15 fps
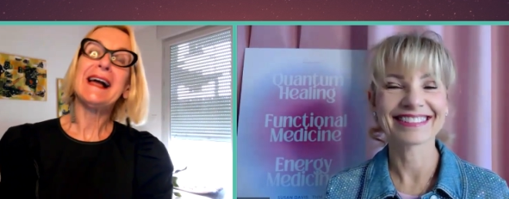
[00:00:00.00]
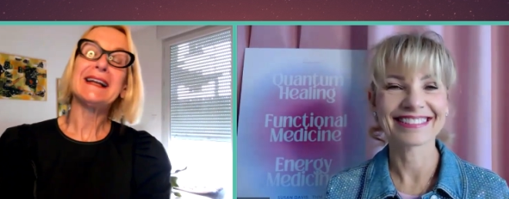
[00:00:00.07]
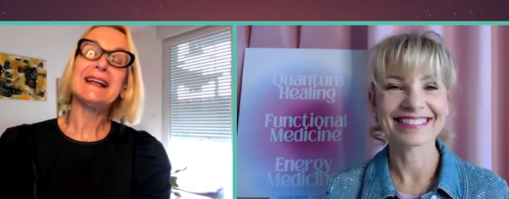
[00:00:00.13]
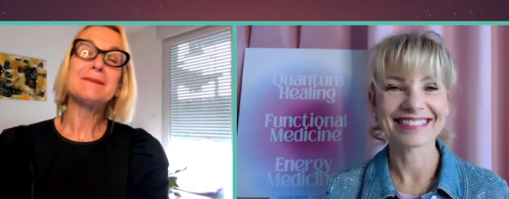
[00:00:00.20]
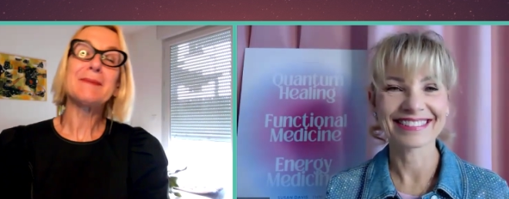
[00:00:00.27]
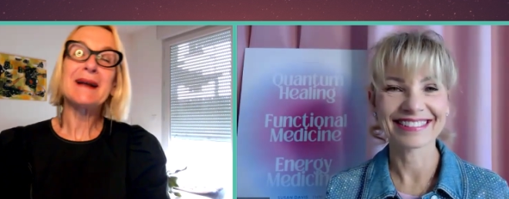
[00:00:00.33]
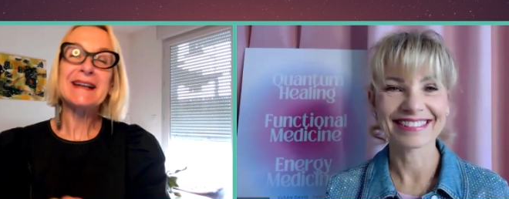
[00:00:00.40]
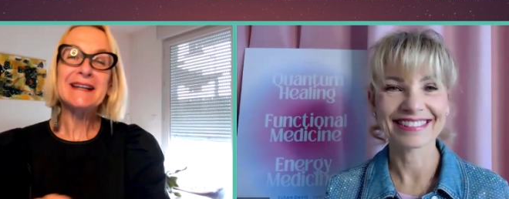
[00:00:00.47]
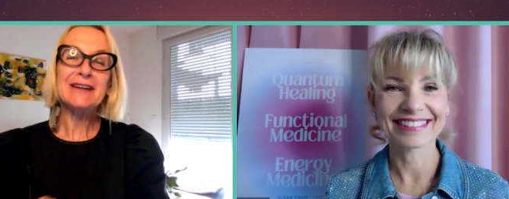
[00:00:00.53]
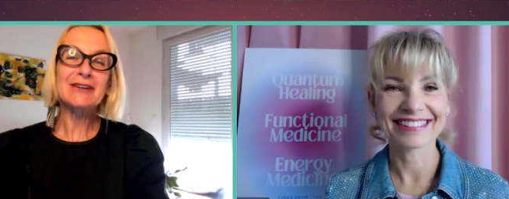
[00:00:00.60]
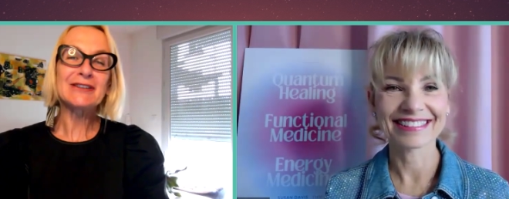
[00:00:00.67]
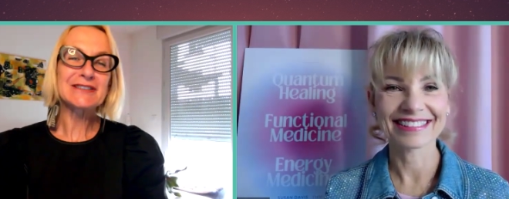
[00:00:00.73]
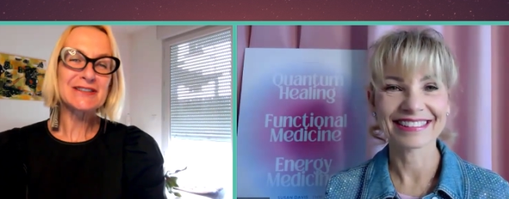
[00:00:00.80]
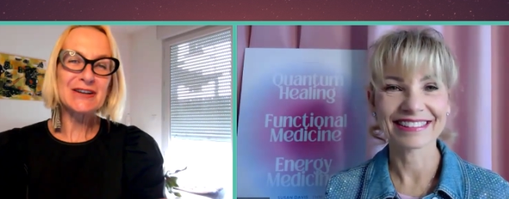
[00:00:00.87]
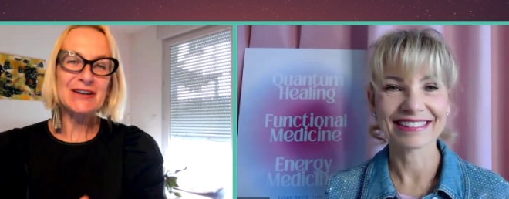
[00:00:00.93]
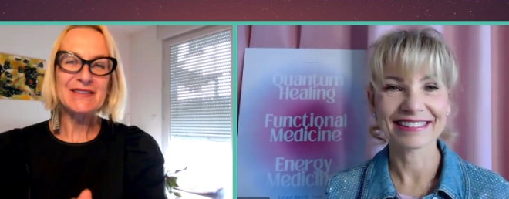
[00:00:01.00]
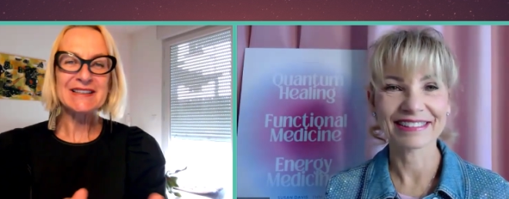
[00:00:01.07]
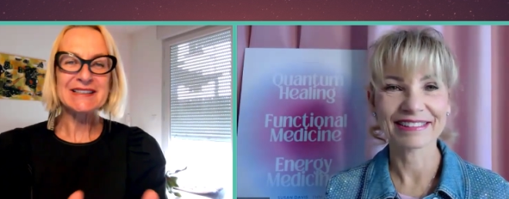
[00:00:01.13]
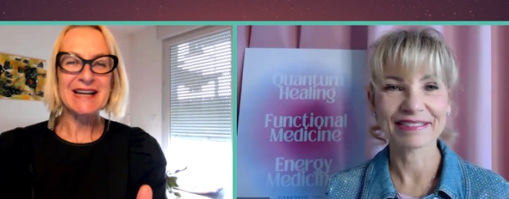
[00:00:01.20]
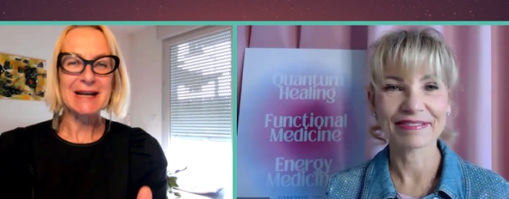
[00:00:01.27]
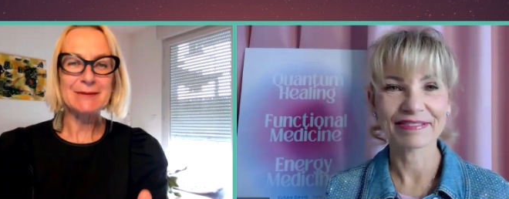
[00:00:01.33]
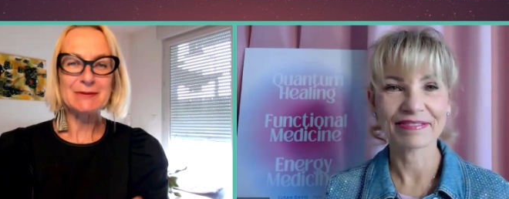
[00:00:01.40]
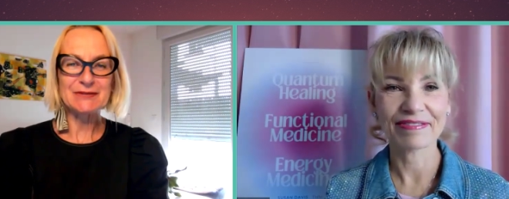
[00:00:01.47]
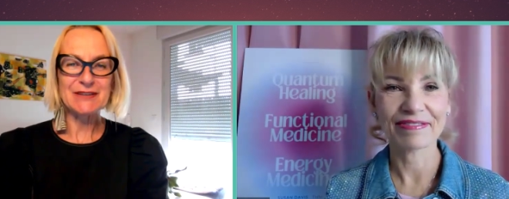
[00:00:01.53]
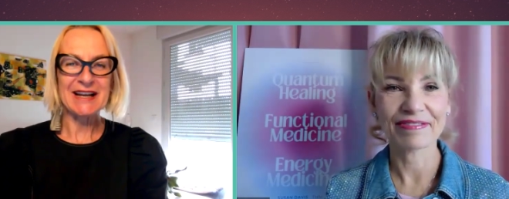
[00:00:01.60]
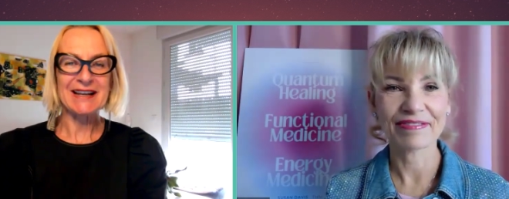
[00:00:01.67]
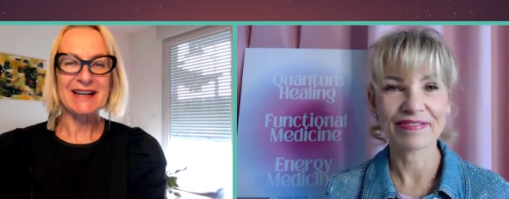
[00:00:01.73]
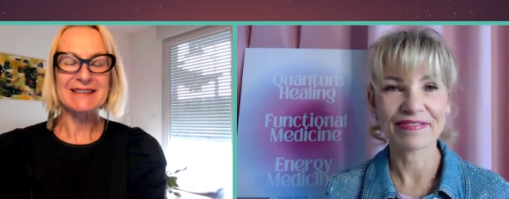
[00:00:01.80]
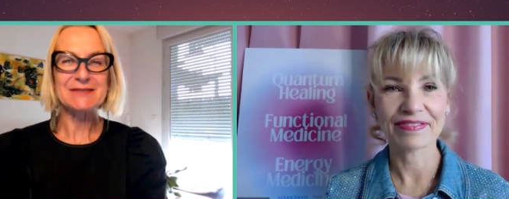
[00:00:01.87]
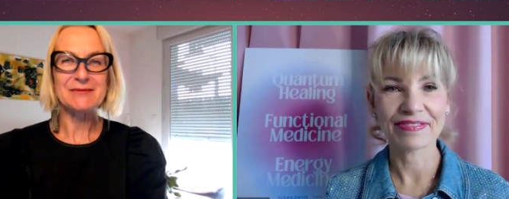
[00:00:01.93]
Speaker 1: Depending also on the type of
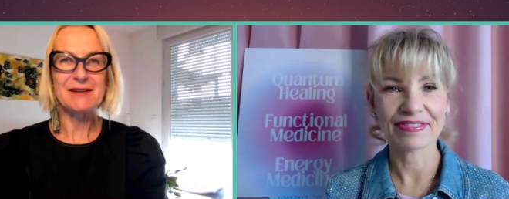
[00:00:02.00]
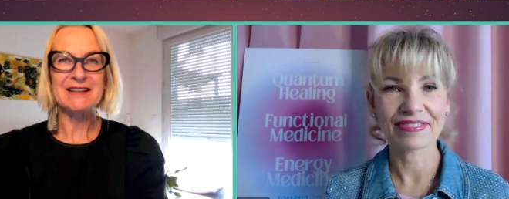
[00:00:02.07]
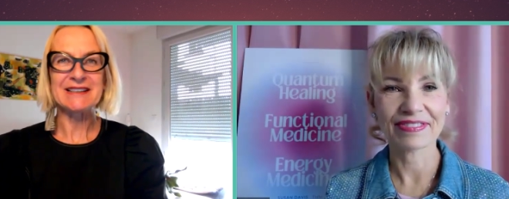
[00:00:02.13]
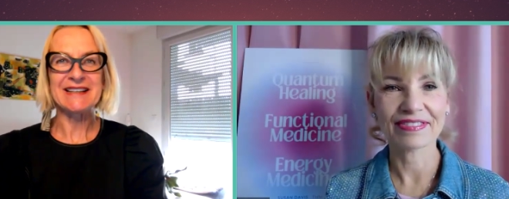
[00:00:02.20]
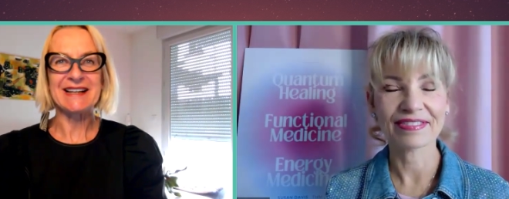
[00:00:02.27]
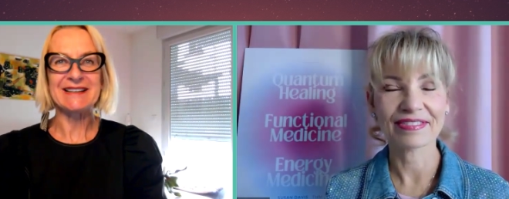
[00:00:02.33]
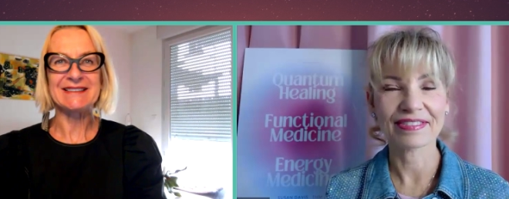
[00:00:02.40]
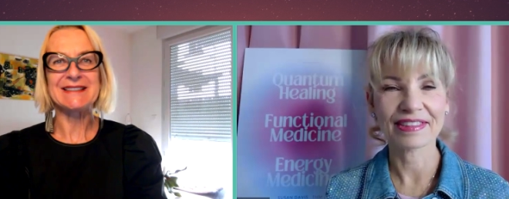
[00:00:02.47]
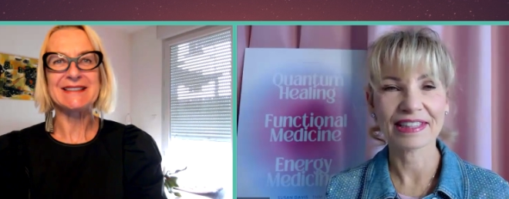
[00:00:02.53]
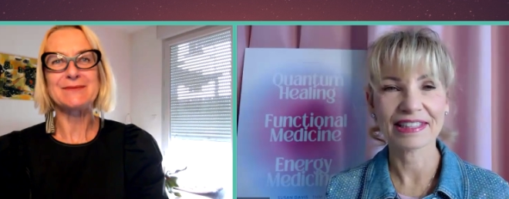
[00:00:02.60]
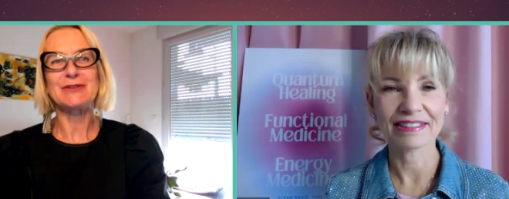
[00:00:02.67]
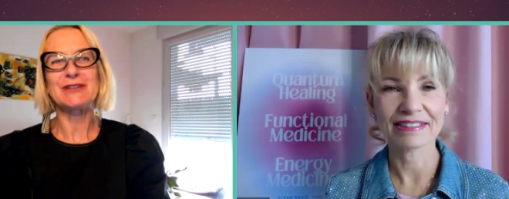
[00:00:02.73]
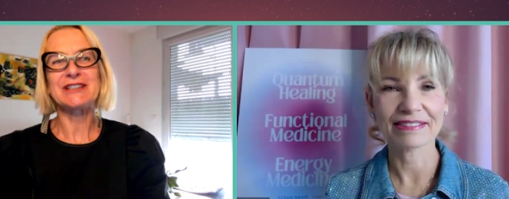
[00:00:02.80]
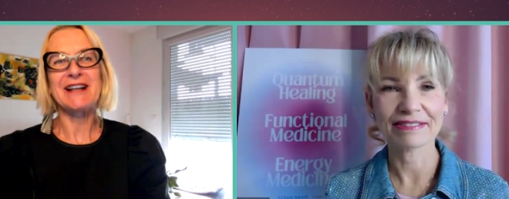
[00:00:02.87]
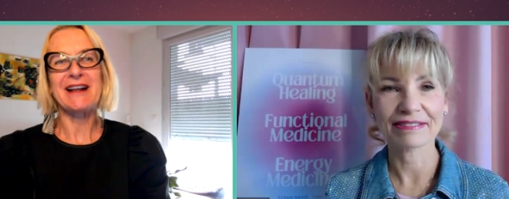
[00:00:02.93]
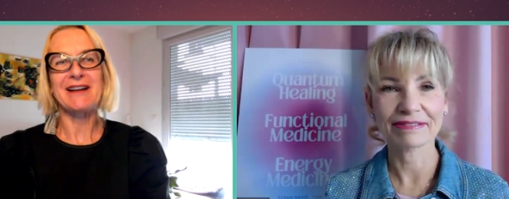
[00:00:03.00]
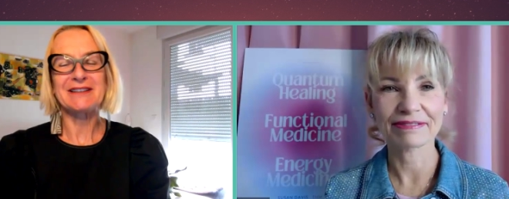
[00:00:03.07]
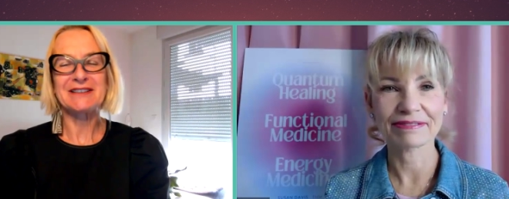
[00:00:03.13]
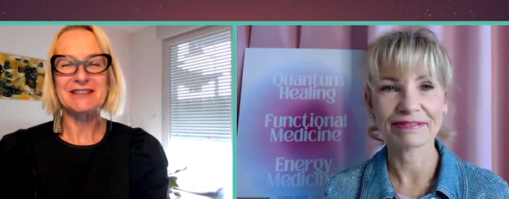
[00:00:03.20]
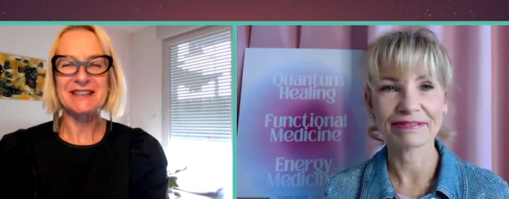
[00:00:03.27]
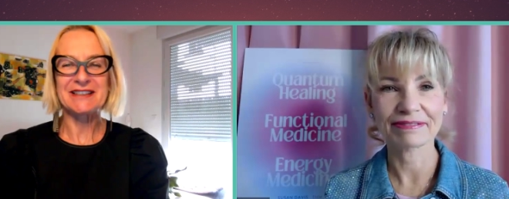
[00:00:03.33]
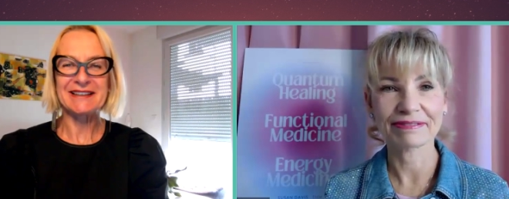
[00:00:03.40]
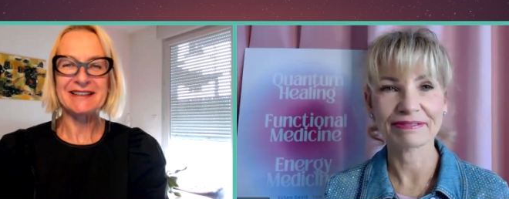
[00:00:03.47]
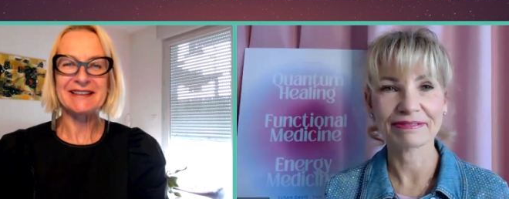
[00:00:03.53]
dance, when the dance is more challenging,